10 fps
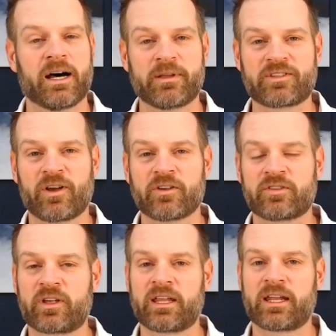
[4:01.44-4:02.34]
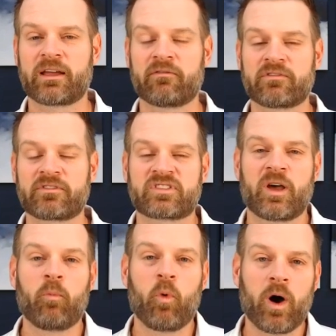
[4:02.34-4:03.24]
it's also getting
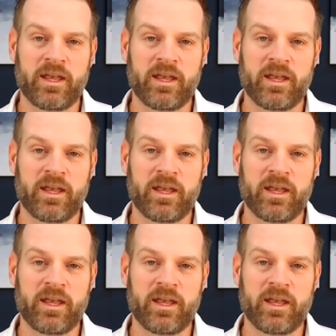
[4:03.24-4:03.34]
somewhat